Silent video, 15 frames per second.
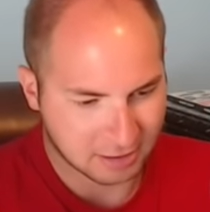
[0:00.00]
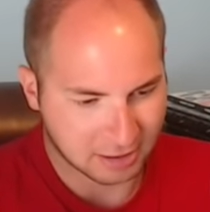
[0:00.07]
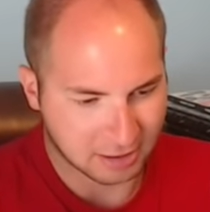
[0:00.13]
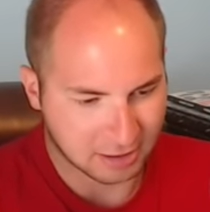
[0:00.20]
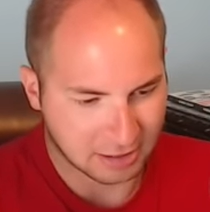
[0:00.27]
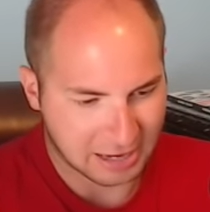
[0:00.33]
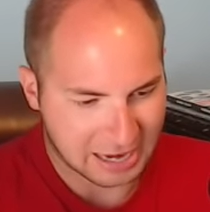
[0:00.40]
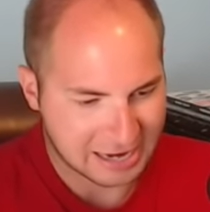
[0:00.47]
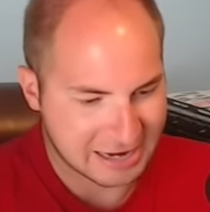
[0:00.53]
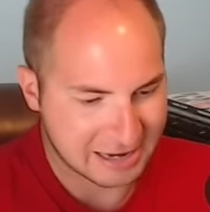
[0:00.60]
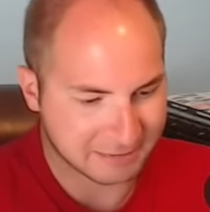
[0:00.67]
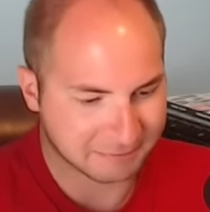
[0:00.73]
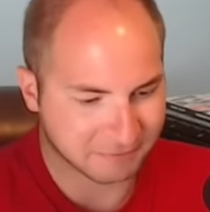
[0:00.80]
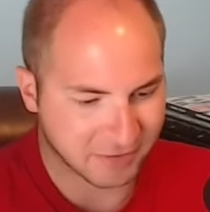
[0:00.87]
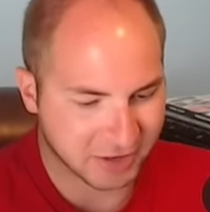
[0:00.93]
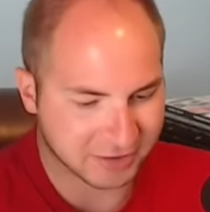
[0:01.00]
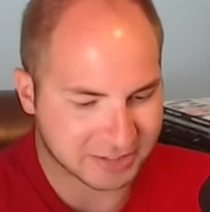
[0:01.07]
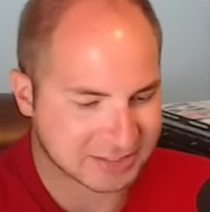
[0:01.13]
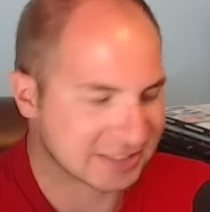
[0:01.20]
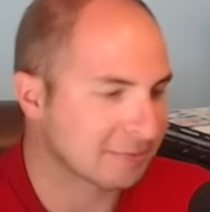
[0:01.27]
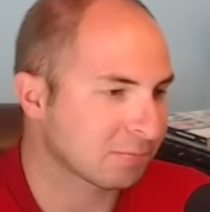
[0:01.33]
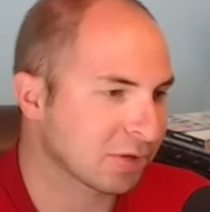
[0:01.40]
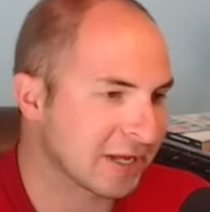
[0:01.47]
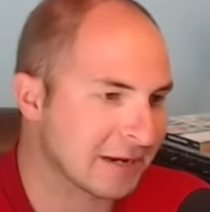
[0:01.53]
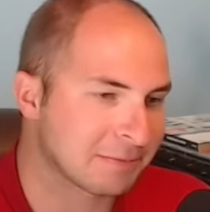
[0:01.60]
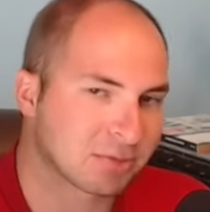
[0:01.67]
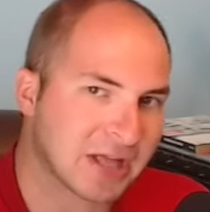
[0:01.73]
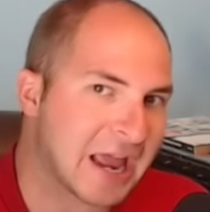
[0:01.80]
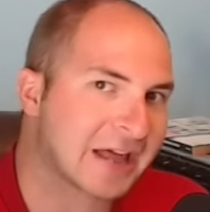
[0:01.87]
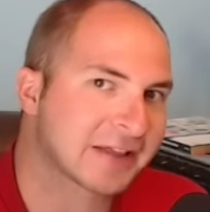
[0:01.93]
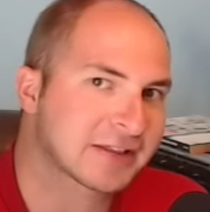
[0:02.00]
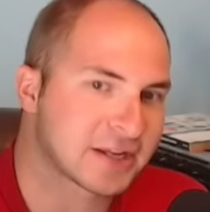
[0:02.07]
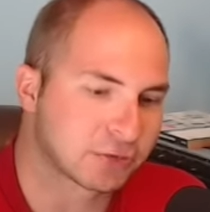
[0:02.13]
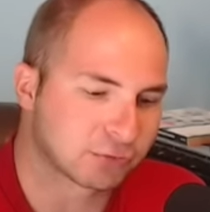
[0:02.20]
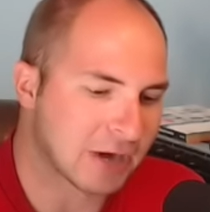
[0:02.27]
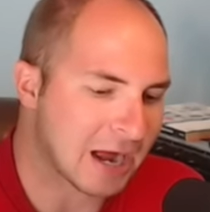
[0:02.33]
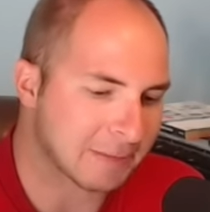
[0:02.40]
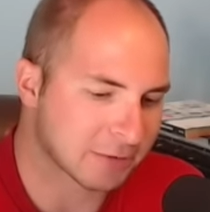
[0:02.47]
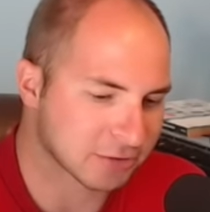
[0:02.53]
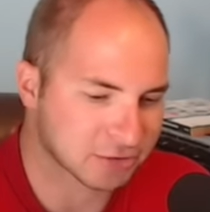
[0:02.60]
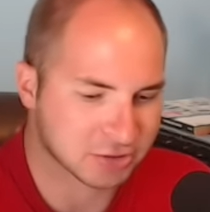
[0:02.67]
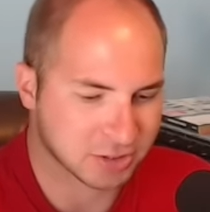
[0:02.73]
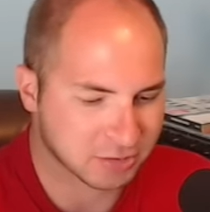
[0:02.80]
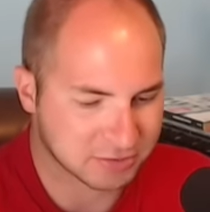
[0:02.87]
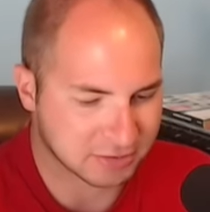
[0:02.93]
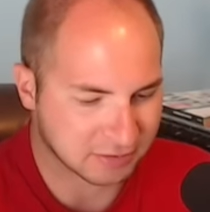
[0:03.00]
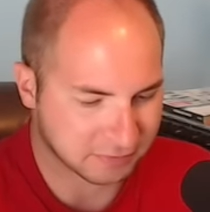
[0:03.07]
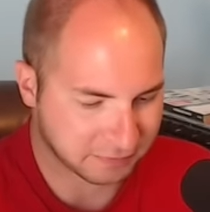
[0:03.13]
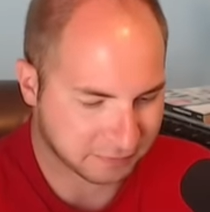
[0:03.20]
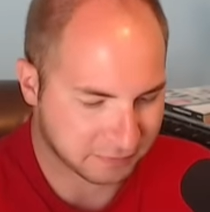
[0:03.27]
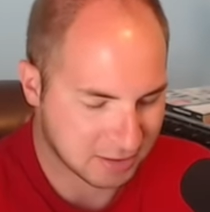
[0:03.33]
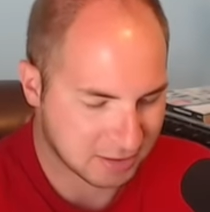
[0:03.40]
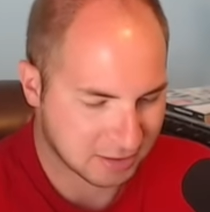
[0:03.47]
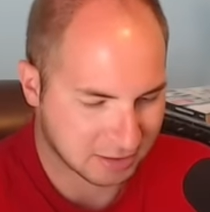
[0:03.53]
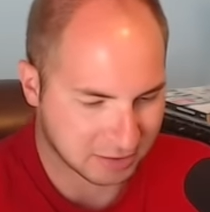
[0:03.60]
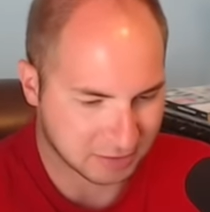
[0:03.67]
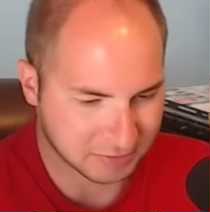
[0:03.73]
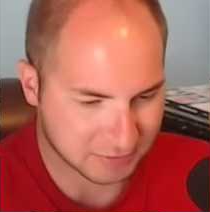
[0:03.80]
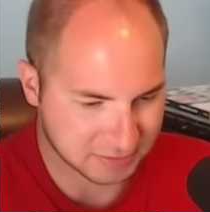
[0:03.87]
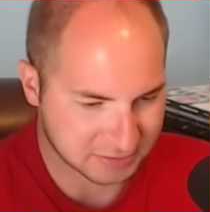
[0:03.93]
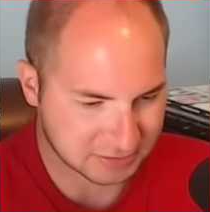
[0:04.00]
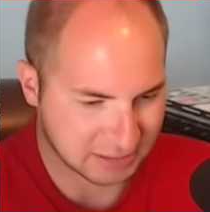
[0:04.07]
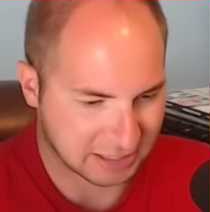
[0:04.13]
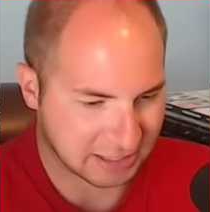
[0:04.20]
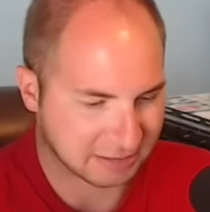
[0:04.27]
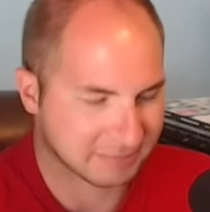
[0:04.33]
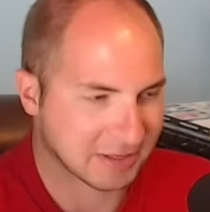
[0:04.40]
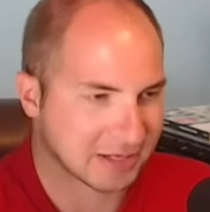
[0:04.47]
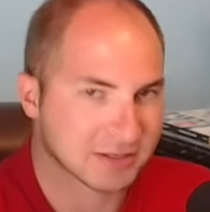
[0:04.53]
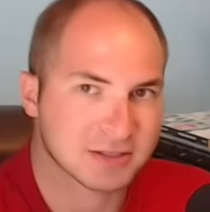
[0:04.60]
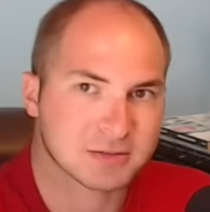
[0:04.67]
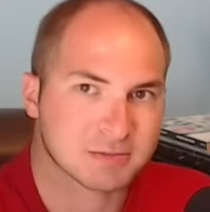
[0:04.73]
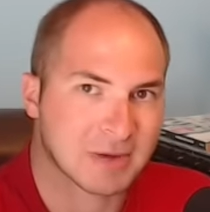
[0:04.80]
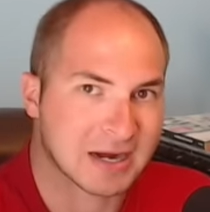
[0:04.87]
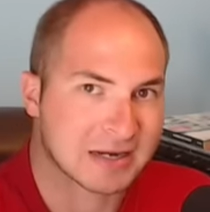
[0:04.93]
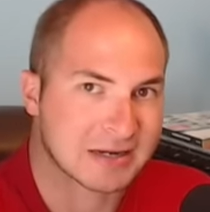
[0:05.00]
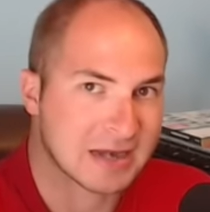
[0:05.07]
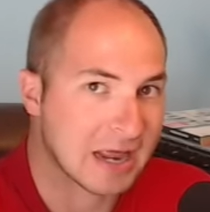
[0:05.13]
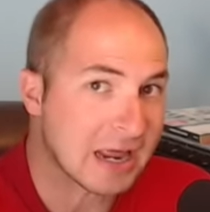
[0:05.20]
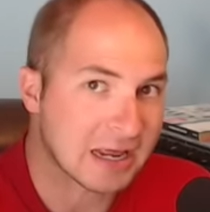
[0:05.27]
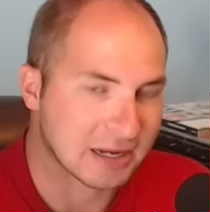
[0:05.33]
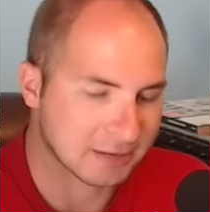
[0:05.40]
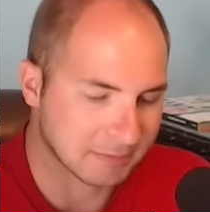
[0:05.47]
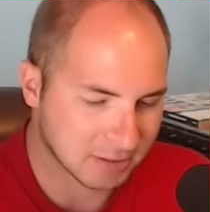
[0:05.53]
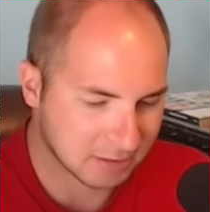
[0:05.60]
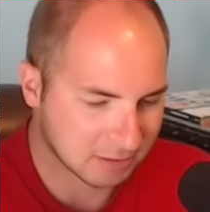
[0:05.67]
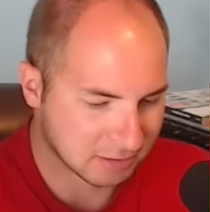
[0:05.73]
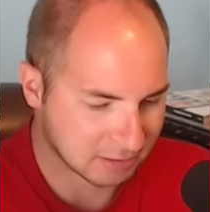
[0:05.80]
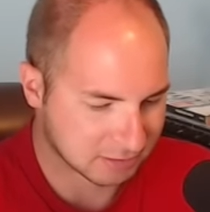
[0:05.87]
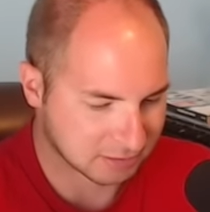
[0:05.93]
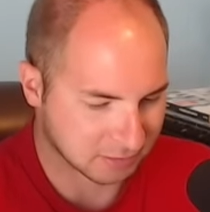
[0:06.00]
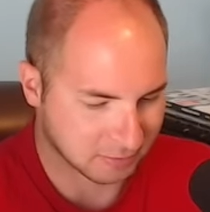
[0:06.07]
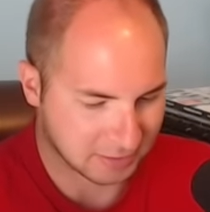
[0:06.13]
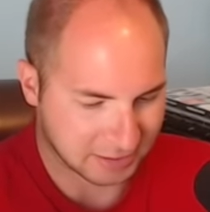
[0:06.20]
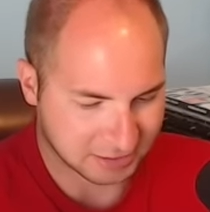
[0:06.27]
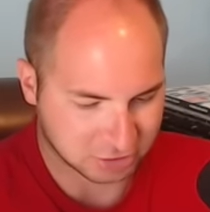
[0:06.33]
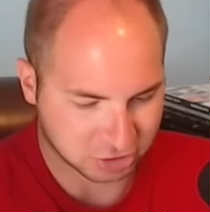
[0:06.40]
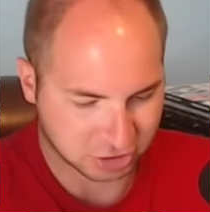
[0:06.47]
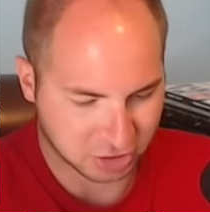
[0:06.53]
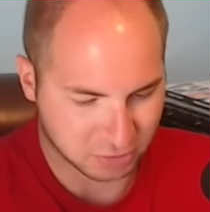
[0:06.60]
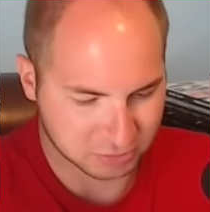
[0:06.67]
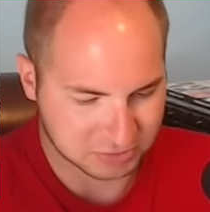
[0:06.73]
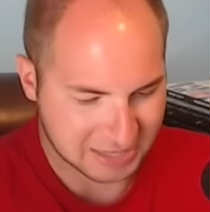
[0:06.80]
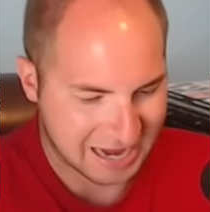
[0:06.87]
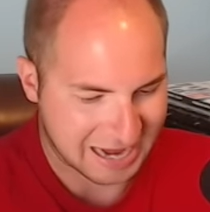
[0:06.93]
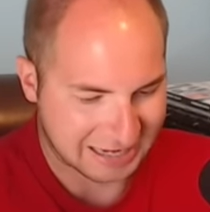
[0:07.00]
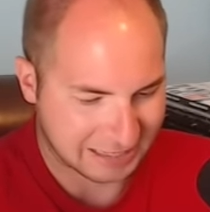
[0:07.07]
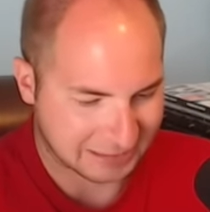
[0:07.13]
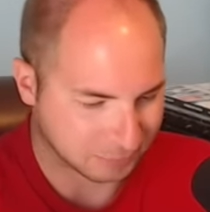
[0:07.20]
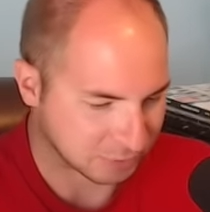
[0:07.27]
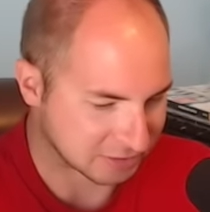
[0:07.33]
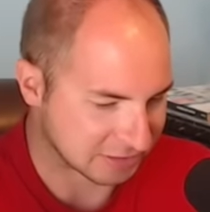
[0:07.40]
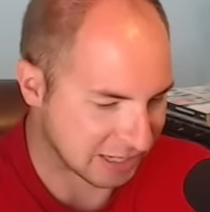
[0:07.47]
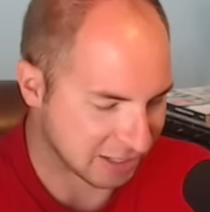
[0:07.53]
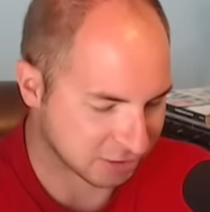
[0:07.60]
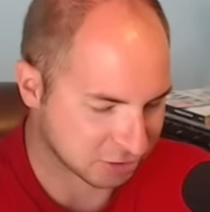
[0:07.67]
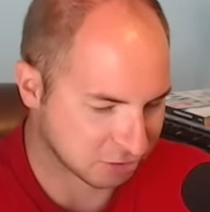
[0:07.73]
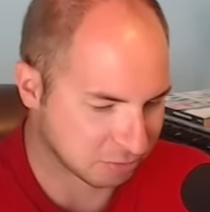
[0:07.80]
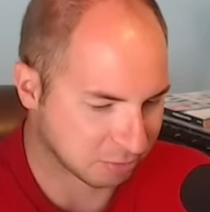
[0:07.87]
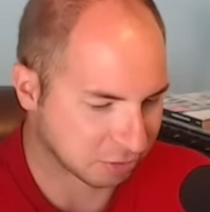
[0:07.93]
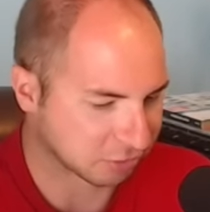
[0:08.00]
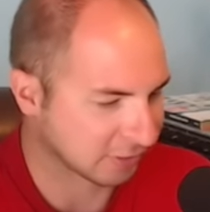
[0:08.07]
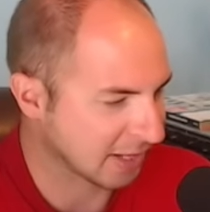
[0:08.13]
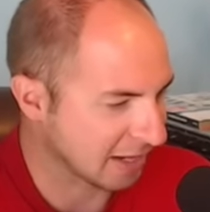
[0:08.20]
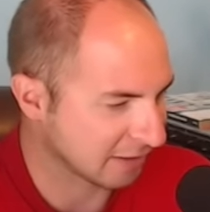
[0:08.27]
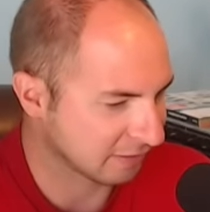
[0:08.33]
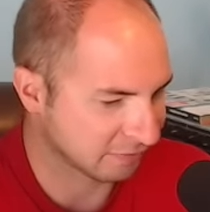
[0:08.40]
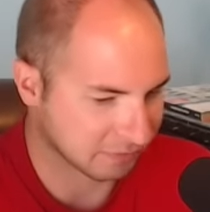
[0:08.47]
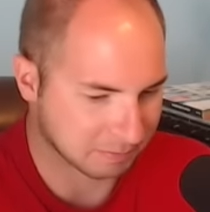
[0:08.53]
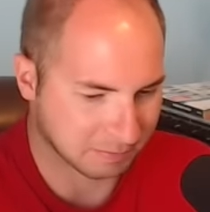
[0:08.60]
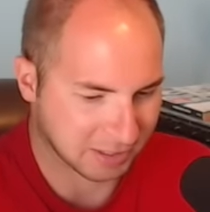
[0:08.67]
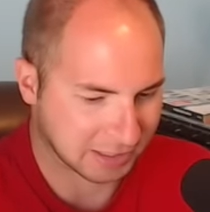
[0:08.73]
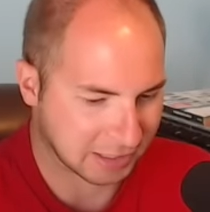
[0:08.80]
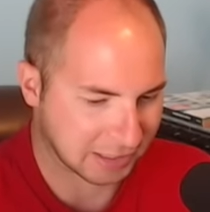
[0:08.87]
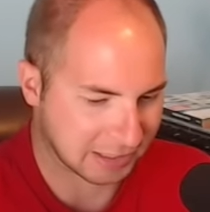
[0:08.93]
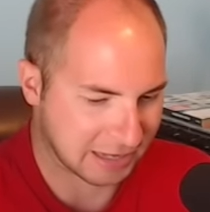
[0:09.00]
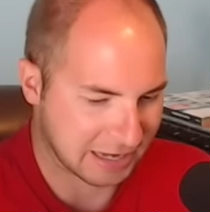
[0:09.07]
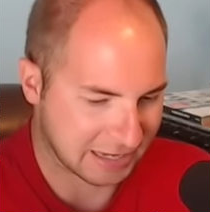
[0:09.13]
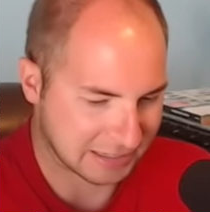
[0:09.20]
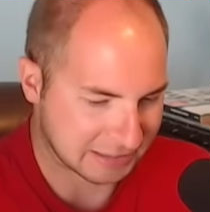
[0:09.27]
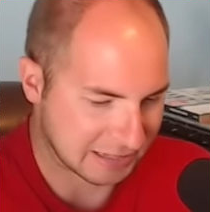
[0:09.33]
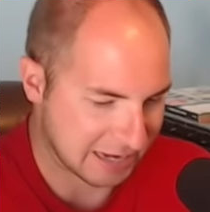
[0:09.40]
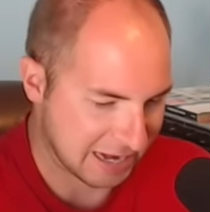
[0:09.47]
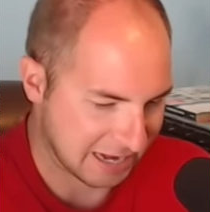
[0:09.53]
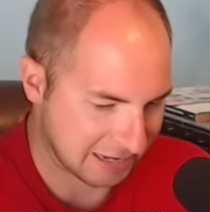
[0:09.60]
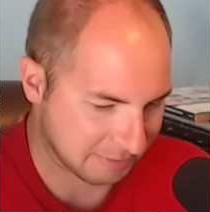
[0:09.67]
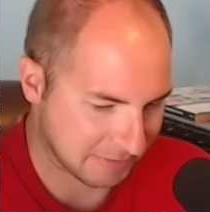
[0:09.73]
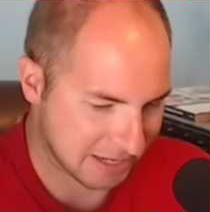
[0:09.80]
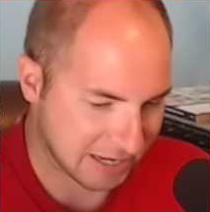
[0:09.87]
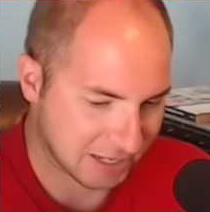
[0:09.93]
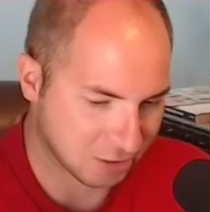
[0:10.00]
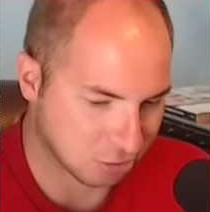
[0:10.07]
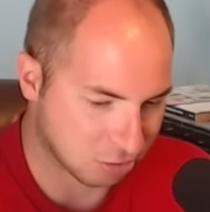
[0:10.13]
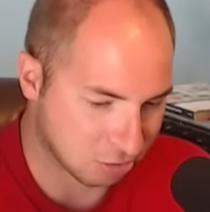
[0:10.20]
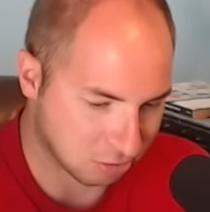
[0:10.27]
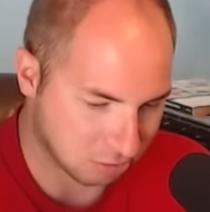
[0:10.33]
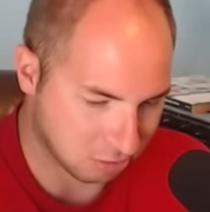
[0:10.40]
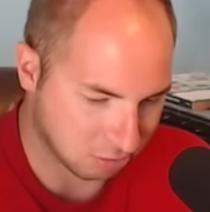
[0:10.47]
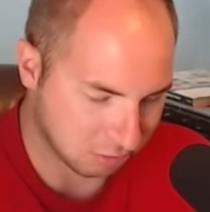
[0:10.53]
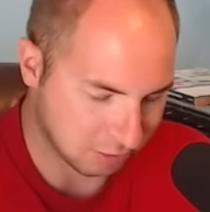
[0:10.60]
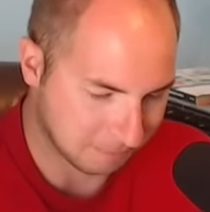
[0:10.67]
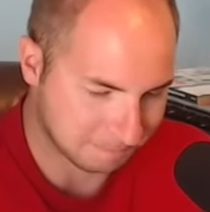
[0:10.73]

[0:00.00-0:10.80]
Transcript: I am very simply and blandly Robert Joseph in this game. That is my name. So I chose that. I was not super creative in picking a name at all.